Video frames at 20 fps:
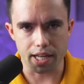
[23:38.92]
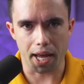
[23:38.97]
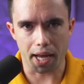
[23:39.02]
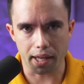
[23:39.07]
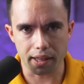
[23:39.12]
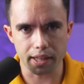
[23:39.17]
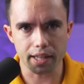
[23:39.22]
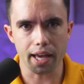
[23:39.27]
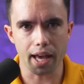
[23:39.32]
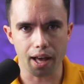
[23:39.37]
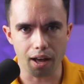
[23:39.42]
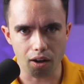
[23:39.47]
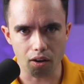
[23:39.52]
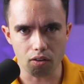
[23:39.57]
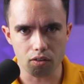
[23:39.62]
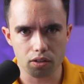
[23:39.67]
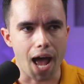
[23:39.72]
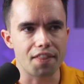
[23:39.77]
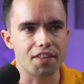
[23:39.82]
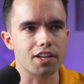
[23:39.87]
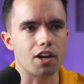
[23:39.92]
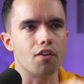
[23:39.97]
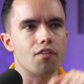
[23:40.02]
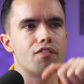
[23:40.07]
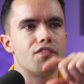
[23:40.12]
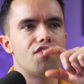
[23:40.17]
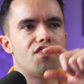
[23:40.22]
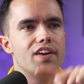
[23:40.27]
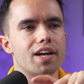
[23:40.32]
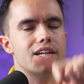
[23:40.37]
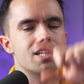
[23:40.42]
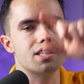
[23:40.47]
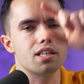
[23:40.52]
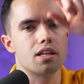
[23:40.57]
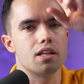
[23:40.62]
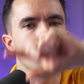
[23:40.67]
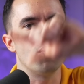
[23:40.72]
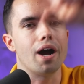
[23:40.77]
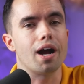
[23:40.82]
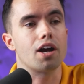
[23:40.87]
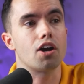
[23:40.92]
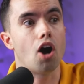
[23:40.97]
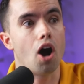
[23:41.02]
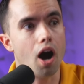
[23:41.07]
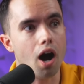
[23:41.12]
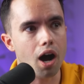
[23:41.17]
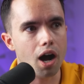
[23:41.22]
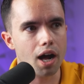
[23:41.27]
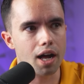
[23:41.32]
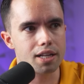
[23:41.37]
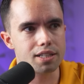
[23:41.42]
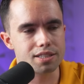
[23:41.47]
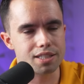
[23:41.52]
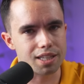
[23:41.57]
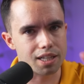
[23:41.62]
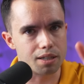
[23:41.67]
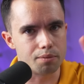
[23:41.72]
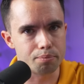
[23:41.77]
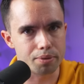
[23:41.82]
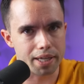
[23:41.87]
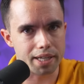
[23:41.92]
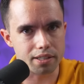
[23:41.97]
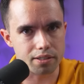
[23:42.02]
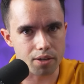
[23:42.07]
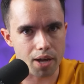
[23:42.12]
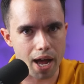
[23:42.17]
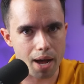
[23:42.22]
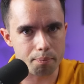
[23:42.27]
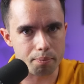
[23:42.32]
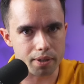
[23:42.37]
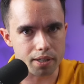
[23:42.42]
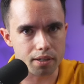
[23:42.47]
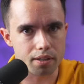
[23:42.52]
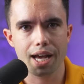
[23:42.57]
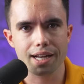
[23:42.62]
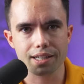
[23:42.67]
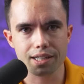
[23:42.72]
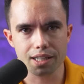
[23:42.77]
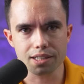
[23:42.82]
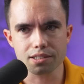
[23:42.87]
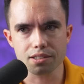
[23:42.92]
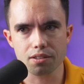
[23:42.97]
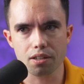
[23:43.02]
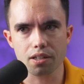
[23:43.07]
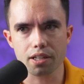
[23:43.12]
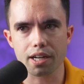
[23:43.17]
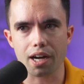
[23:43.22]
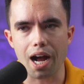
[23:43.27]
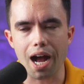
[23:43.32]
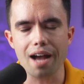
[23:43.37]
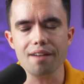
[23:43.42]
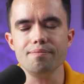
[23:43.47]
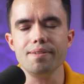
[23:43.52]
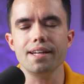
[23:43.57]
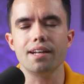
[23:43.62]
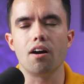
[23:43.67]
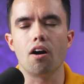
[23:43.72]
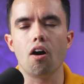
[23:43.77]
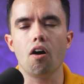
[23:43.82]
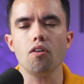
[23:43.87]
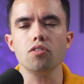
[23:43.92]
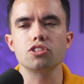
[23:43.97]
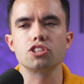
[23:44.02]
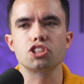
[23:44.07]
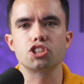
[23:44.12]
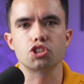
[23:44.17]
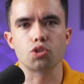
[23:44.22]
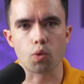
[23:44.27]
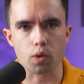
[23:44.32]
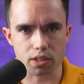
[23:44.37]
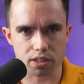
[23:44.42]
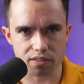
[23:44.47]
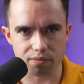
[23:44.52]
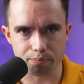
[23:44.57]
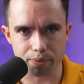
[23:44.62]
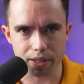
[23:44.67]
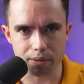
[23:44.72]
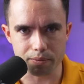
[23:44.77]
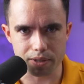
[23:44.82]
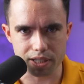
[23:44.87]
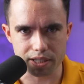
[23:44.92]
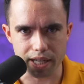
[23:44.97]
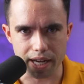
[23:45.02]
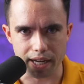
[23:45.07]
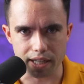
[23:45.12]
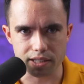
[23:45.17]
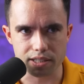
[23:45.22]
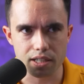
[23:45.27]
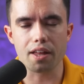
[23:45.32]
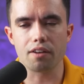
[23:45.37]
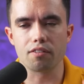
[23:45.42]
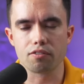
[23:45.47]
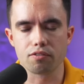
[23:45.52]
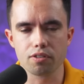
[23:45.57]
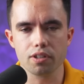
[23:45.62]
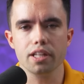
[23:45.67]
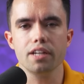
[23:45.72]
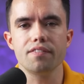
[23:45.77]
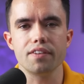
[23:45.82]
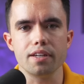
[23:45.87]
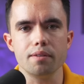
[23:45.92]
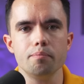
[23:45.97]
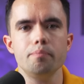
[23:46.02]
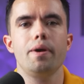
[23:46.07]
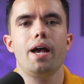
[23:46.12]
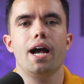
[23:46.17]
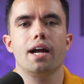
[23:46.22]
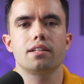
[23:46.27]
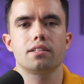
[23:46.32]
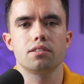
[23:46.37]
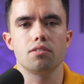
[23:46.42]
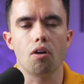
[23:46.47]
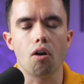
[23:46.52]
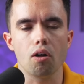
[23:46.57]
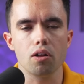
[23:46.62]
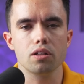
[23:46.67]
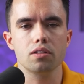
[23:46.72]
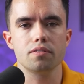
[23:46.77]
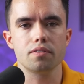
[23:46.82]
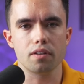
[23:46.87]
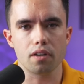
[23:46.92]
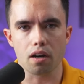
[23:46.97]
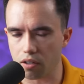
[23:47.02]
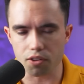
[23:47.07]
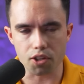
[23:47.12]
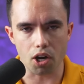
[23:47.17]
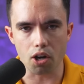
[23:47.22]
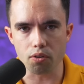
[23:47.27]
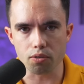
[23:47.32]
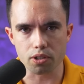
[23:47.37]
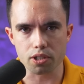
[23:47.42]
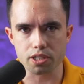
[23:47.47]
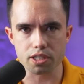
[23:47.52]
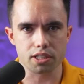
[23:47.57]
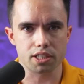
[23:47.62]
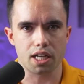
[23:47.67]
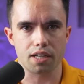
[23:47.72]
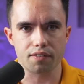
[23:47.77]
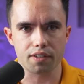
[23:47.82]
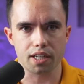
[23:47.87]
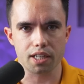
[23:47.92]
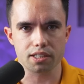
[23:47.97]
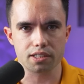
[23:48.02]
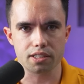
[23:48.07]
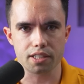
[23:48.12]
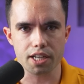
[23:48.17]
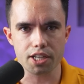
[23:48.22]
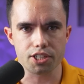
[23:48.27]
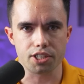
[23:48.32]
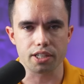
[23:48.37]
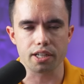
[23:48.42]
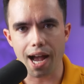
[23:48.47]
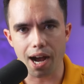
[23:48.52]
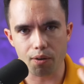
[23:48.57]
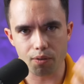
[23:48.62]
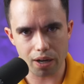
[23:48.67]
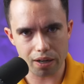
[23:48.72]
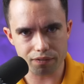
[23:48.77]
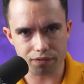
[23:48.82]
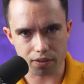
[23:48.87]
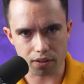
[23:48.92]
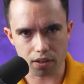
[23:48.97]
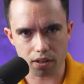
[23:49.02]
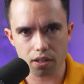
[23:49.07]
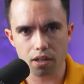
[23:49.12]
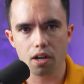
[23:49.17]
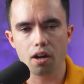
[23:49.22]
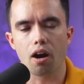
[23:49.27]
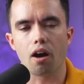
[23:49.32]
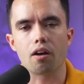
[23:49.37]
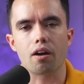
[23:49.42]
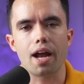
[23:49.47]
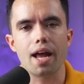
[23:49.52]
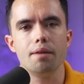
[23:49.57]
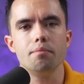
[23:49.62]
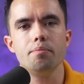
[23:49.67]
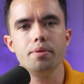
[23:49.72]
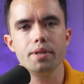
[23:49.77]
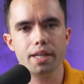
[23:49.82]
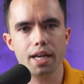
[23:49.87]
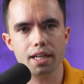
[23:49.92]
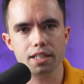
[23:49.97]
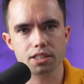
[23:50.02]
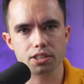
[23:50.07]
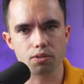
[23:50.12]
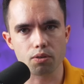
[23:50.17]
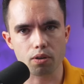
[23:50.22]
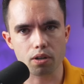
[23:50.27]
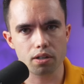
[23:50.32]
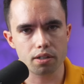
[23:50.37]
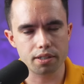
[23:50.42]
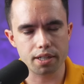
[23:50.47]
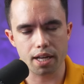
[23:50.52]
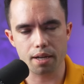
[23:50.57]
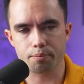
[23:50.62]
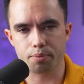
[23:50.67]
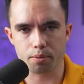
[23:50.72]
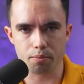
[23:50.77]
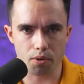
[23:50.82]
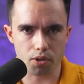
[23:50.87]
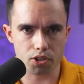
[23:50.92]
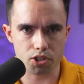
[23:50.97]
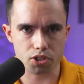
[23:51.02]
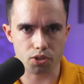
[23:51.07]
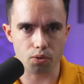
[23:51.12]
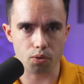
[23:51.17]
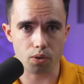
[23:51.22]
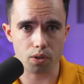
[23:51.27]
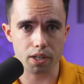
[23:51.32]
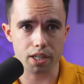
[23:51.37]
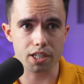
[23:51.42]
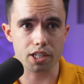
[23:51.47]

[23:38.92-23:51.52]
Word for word: Take the L and then go fix what caused the complaint to happen. At Augusta Lawn Care, I've made all sorts of big mistakes that really have impacted all of, the owners inside of Augusta Nation. However, our NPS score, Net Promoter Score,